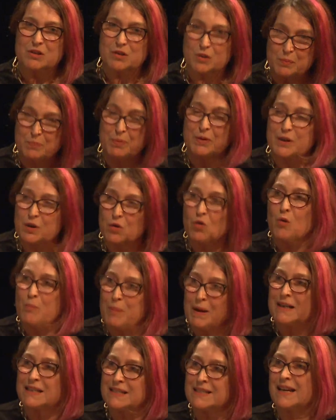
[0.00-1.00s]
sort of put it all
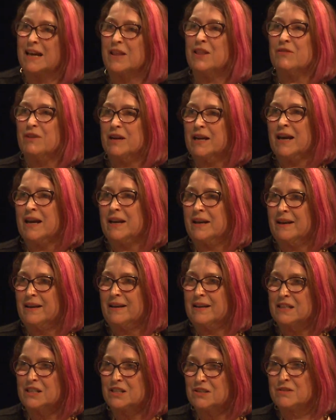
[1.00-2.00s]
back together again
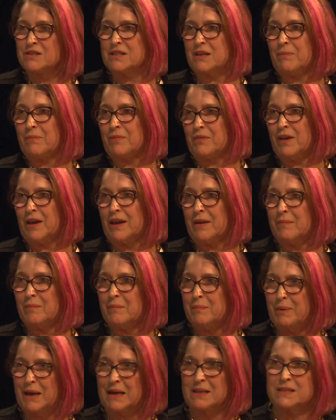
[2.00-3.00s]
and do something
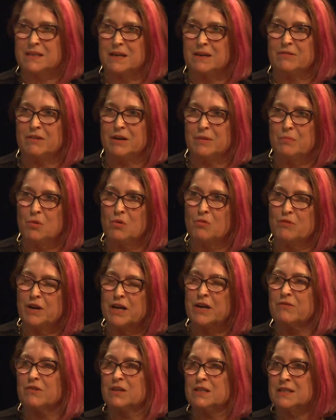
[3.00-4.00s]
better and more
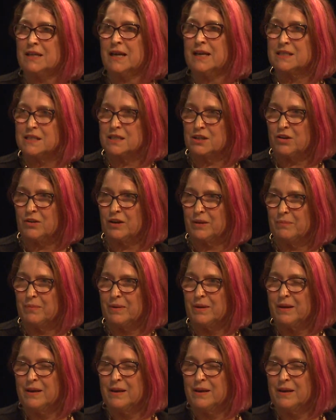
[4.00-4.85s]
rigorous next time.